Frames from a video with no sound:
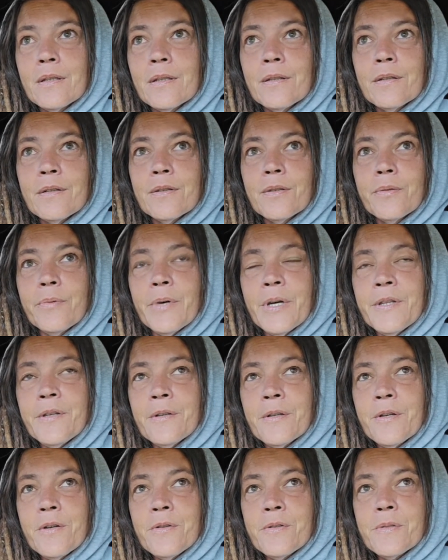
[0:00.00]
the weather
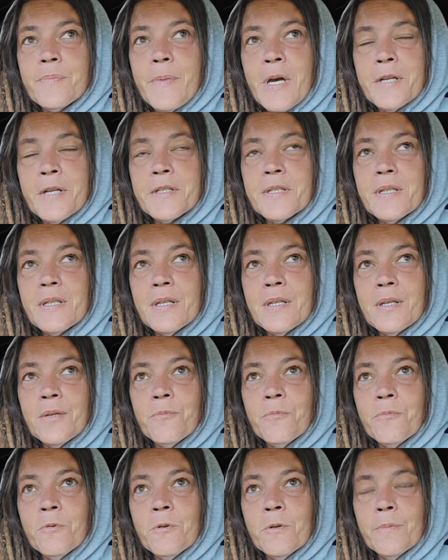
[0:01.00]
goes back to getting
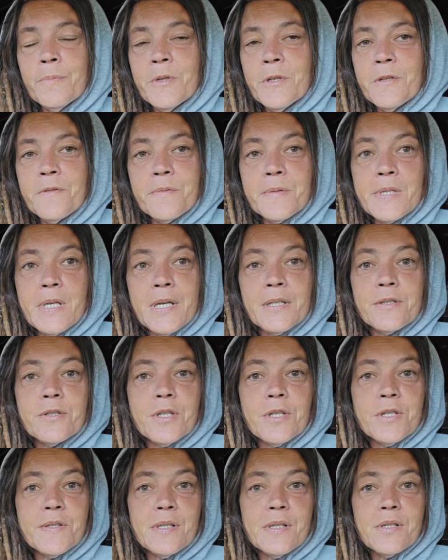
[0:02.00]
warmer. It was like
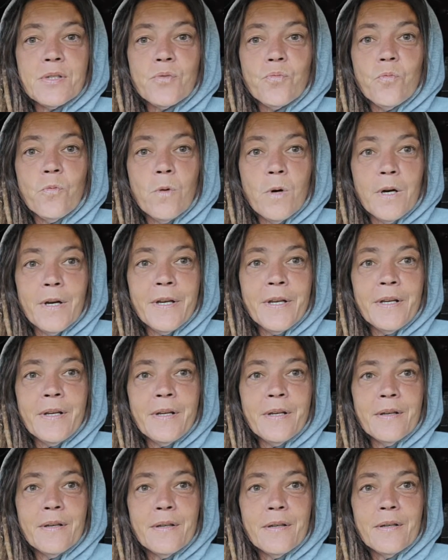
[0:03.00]
just this one